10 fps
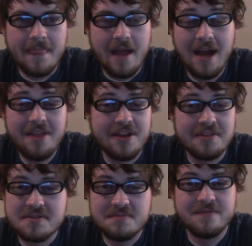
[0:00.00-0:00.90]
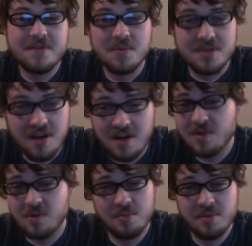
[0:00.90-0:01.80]
I thought this movie was
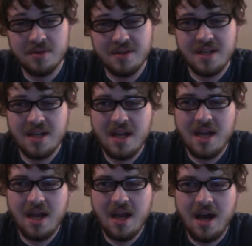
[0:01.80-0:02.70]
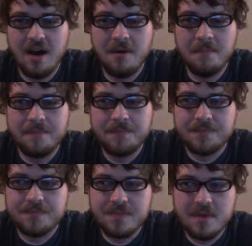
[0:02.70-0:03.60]
horrible.
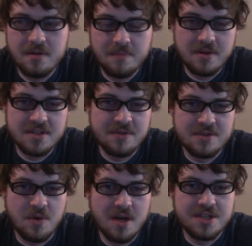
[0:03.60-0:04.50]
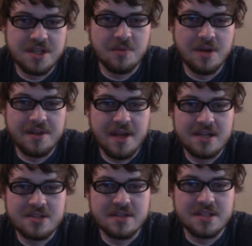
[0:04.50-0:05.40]
Person I was watching it with
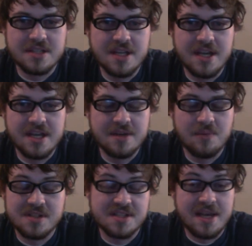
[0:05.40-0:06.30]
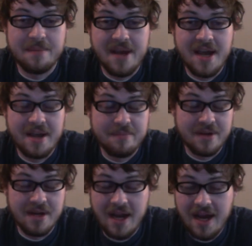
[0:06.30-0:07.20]
actually said it wasn't that bad,
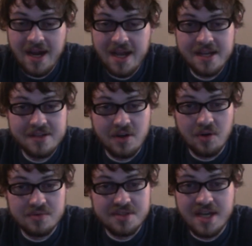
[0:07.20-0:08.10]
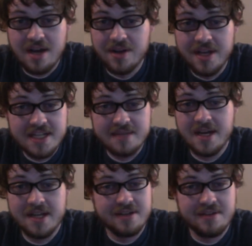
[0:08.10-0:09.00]
but I don't see how
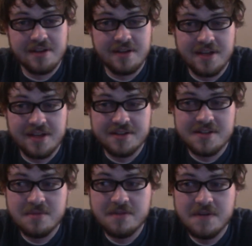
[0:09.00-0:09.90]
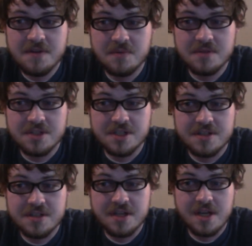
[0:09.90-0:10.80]
anybody could think that. This movie was
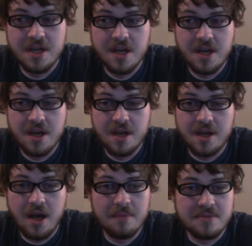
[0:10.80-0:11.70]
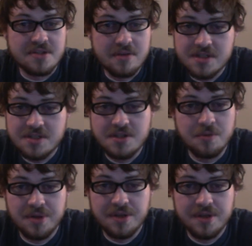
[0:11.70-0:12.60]
just so
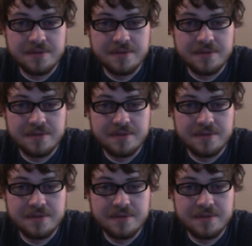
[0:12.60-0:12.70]
stupid.